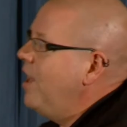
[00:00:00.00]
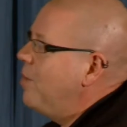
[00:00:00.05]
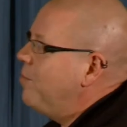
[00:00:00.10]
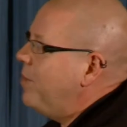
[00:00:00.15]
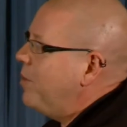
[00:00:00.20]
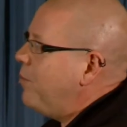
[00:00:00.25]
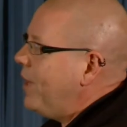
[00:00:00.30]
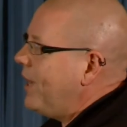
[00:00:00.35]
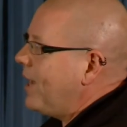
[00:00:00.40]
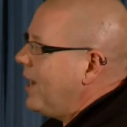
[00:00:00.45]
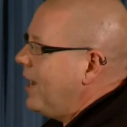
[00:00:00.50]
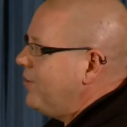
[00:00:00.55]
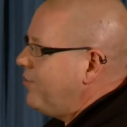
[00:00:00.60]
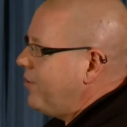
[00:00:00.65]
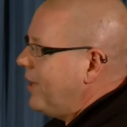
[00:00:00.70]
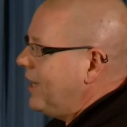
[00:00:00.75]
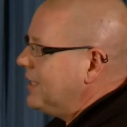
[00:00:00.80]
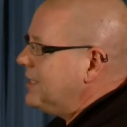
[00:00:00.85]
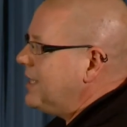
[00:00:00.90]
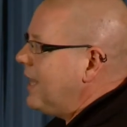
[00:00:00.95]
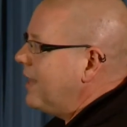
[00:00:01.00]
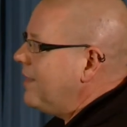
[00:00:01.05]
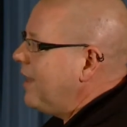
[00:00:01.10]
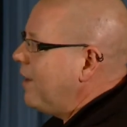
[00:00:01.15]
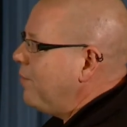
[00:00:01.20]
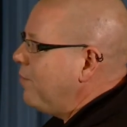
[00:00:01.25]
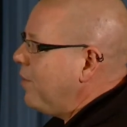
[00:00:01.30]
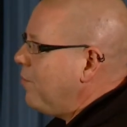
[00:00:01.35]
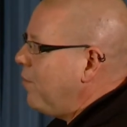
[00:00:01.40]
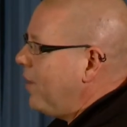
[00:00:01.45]
But we contrast that
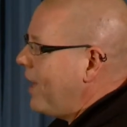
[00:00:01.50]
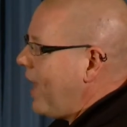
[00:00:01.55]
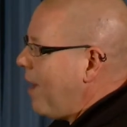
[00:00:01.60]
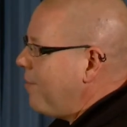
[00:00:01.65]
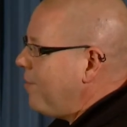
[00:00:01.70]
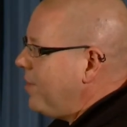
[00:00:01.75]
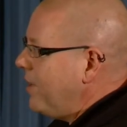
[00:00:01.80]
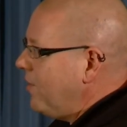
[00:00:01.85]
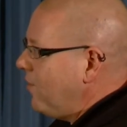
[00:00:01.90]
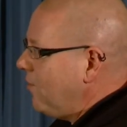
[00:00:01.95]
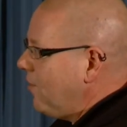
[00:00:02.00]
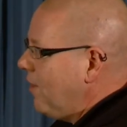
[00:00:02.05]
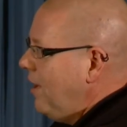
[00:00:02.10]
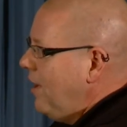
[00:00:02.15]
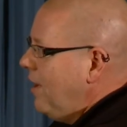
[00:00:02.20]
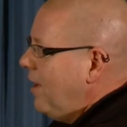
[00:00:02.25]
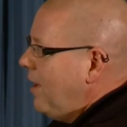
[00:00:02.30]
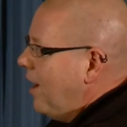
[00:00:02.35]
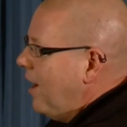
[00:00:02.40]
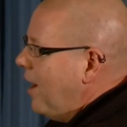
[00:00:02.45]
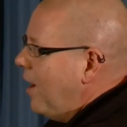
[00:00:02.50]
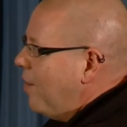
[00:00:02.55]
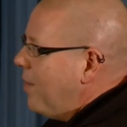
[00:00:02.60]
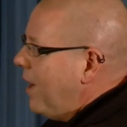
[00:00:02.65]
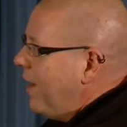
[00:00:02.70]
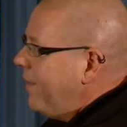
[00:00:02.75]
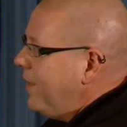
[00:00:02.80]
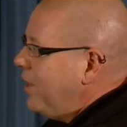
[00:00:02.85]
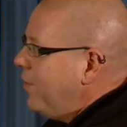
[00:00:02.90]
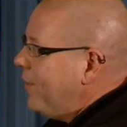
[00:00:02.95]
then with what happened
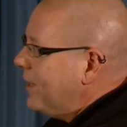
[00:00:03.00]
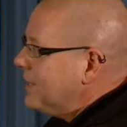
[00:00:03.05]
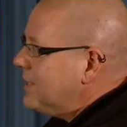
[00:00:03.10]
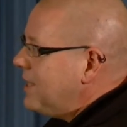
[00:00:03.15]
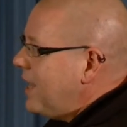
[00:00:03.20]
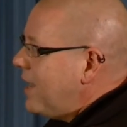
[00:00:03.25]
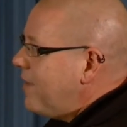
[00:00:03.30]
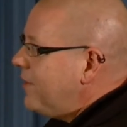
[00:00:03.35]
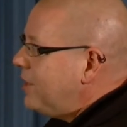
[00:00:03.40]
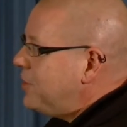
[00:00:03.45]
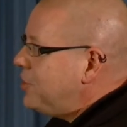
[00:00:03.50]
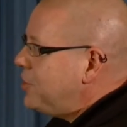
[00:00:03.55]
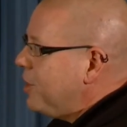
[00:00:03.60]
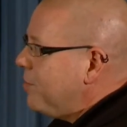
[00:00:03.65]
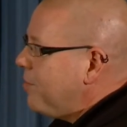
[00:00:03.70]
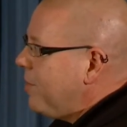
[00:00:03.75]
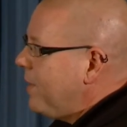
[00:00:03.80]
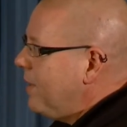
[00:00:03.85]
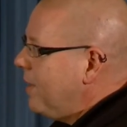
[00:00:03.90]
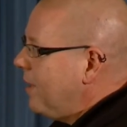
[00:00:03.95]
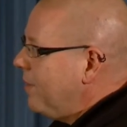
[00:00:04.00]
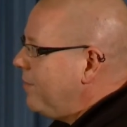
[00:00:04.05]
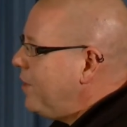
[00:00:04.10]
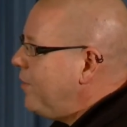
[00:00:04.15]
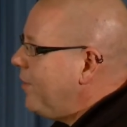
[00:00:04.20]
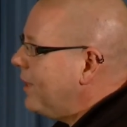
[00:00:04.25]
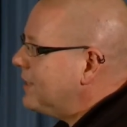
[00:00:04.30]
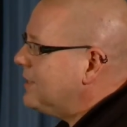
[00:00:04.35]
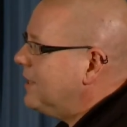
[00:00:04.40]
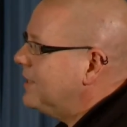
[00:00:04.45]
on the US Navy ship, the
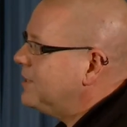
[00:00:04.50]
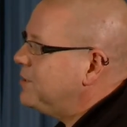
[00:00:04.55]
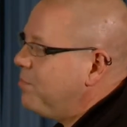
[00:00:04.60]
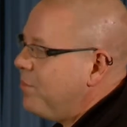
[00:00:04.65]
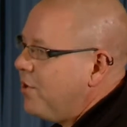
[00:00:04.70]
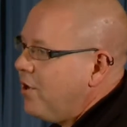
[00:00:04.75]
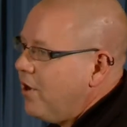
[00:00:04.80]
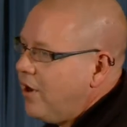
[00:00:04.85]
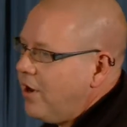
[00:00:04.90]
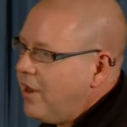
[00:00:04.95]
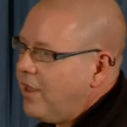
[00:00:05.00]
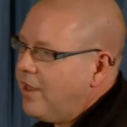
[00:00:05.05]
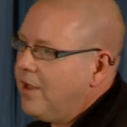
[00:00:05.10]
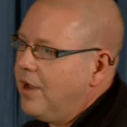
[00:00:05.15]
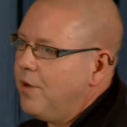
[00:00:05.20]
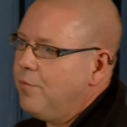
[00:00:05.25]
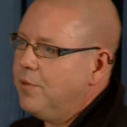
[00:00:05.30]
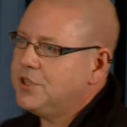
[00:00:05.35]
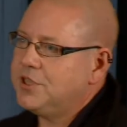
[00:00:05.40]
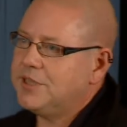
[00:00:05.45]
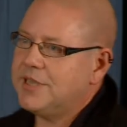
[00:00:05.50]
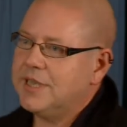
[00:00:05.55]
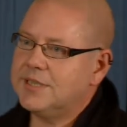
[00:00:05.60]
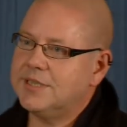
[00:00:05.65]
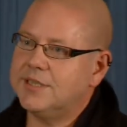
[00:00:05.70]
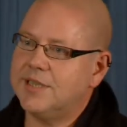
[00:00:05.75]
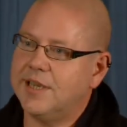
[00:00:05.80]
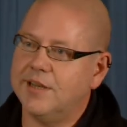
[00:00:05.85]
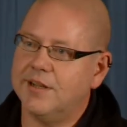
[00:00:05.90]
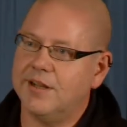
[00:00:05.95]
USS Byrd, which set
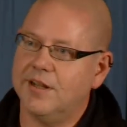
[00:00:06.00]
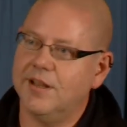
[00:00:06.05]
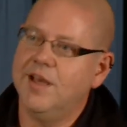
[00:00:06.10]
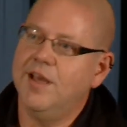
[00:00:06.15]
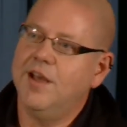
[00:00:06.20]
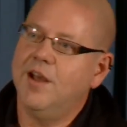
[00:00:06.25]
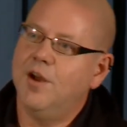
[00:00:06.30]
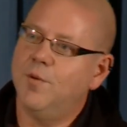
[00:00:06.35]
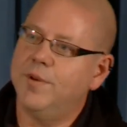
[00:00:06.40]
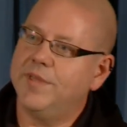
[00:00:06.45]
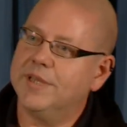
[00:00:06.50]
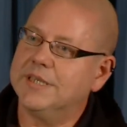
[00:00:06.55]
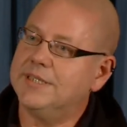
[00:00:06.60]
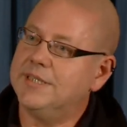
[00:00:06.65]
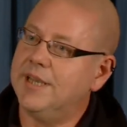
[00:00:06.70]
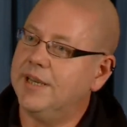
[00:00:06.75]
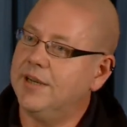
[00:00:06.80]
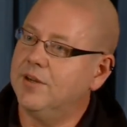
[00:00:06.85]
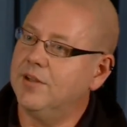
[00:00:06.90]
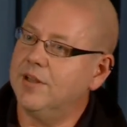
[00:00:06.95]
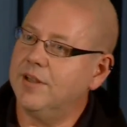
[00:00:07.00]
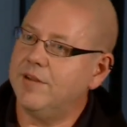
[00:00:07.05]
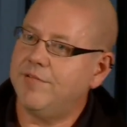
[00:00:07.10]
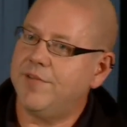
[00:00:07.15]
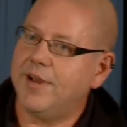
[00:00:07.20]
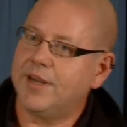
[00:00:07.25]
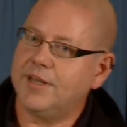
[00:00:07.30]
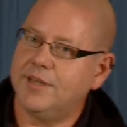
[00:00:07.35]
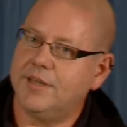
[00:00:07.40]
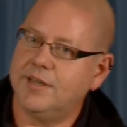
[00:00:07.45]
sail with a single
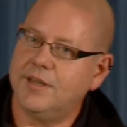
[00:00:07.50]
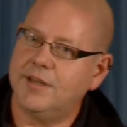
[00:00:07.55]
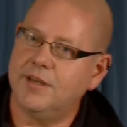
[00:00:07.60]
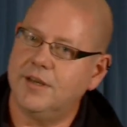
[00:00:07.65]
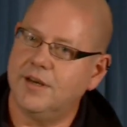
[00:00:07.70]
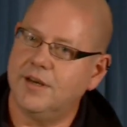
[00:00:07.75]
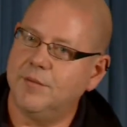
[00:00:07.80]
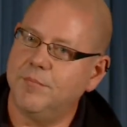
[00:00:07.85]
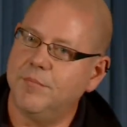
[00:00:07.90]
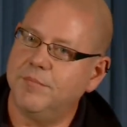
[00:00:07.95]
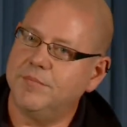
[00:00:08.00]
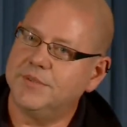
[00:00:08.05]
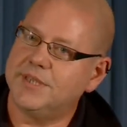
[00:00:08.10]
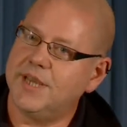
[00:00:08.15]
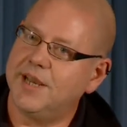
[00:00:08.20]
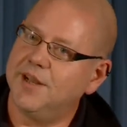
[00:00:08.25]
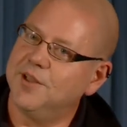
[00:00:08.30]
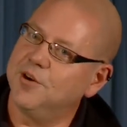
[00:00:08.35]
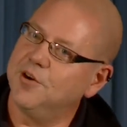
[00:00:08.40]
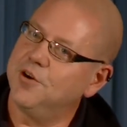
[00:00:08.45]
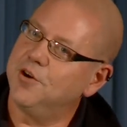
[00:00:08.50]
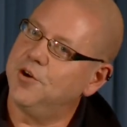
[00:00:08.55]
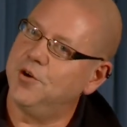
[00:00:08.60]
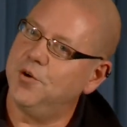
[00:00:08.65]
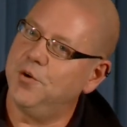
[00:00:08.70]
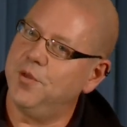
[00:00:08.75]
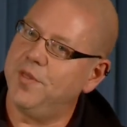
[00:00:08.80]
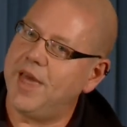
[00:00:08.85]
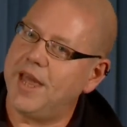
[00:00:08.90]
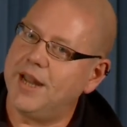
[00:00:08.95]
infected sailor
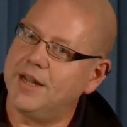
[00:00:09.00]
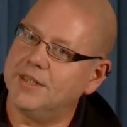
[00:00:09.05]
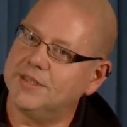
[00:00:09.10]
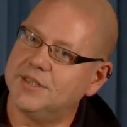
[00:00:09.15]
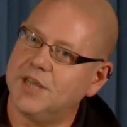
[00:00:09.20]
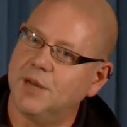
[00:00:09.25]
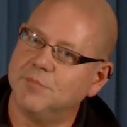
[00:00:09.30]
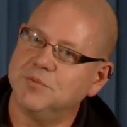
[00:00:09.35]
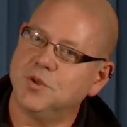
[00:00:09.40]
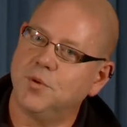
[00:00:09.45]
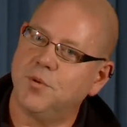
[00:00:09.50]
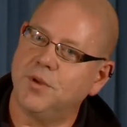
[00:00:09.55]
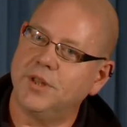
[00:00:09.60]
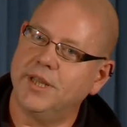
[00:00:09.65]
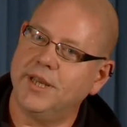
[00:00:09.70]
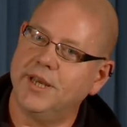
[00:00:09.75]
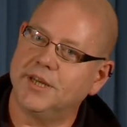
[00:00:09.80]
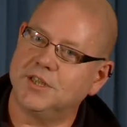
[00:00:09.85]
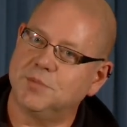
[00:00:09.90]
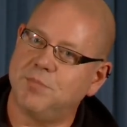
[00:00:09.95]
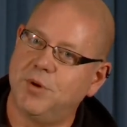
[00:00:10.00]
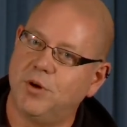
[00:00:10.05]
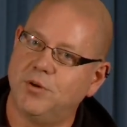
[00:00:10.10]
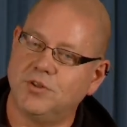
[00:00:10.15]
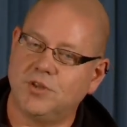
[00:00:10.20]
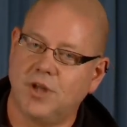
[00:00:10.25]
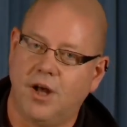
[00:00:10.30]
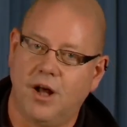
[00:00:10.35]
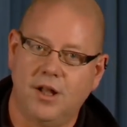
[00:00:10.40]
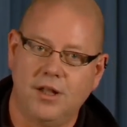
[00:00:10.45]
who then subsequently
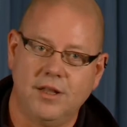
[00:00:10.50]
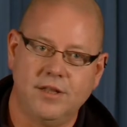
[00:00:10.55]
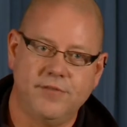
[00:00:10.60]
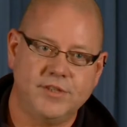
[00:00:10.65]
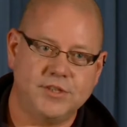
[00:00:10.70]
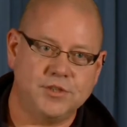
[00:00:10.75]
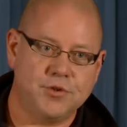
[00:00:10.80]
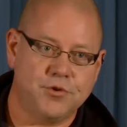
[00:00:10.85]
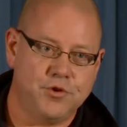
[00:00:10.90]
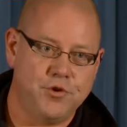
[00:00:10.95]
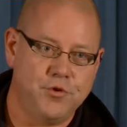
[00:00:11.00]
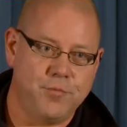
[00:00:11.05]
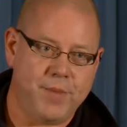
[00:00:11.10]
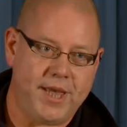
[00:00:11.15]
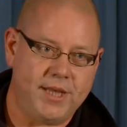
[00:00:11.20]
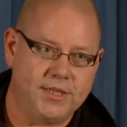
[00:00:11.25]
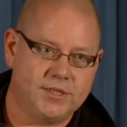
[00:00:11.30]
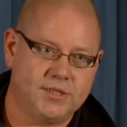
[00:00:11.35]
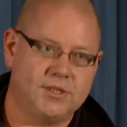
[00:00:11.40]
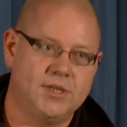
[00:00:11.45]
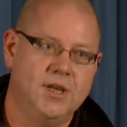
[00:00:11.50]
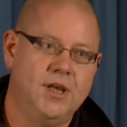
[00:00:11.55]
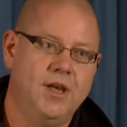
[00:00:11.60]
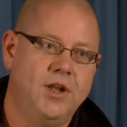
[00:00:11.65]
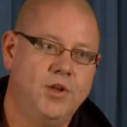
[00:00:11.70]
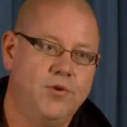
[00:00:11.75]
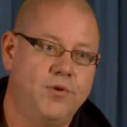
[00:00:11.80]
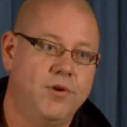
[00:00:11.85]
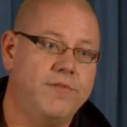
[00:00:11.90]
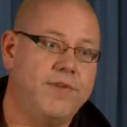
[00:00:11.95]
exposed all of his crewmates
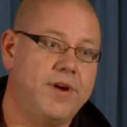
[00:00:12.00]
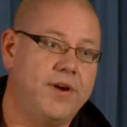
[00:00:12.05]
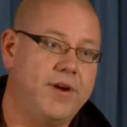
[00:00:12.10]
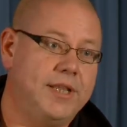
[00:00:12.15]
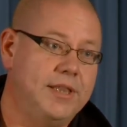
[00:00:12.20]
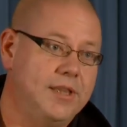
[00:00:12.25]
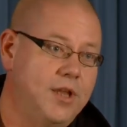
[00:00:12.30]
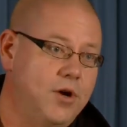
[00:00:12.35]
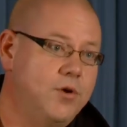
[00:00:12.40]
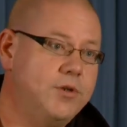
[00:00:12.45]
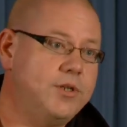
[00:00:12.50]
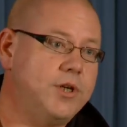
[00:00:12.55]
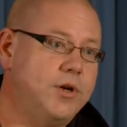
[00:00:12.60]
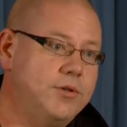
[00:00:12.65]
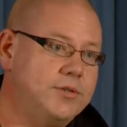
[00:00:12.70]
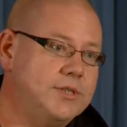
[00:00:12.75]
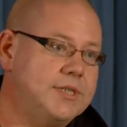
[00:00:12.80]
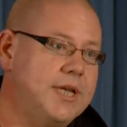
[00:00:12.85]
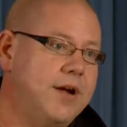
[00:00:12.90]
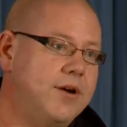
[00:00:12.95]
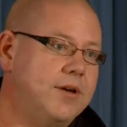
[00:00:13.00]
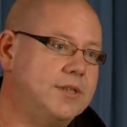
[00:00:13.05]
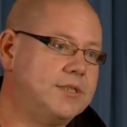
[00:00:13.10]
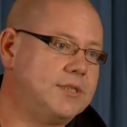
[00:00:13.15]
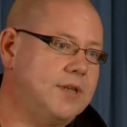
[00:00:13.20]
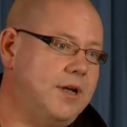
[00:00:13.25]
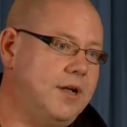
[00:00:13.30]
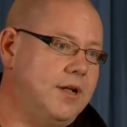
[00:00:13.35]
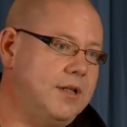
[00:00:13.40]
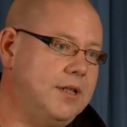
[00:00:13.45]
to a very low dose
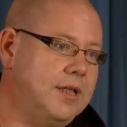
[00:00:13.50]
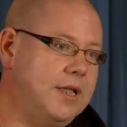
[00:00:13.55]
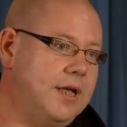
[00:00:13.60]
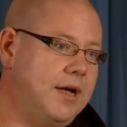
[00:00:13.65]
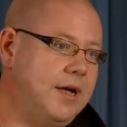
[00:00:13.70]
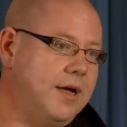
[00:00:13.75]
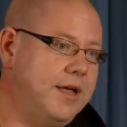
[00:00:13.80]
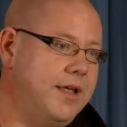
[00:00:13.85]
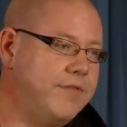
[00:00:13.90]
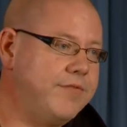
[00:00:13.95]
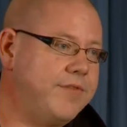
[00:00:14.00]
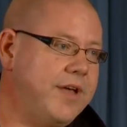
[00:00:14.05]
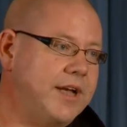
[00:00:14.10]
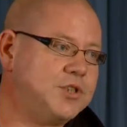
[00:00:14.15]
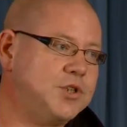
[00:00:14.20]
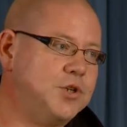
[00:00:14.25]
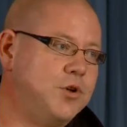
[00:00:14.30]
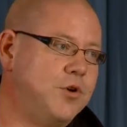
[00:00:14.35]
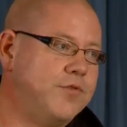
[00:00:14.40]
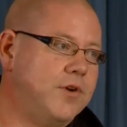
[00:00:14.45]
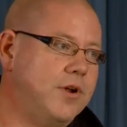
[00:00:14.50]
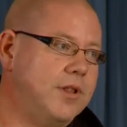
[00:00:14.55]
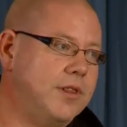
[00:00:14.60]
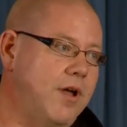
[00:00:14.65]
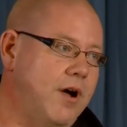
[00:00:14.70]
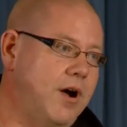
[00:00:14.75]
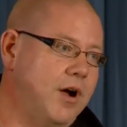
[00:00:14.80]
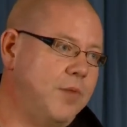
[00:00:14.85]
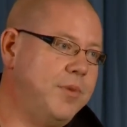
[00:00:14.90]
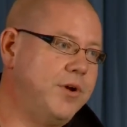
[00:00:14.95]
aerosol infection over a
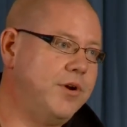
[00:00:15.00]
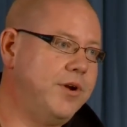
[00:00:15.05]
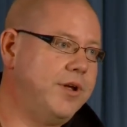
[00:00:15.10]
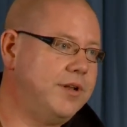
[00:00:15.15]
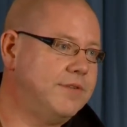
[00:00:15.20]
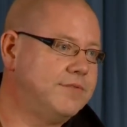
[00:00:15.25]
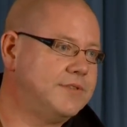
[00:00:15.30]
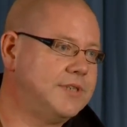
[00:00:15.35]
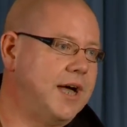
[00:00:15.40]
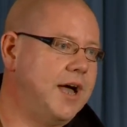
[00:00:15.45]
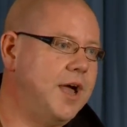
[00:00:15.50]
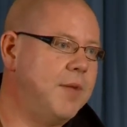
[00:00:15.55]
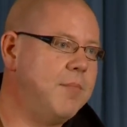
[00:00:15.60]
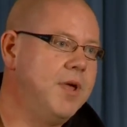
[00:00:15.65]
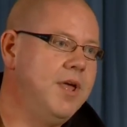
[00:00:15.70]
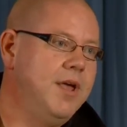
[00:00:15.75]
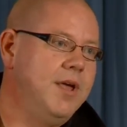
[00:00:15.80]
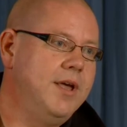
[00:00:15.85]
long period of time.